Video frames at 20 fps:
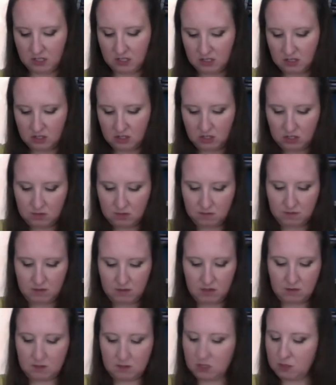
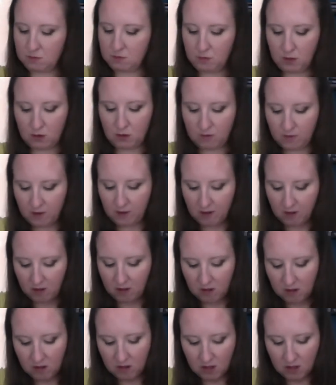They're just beautiful.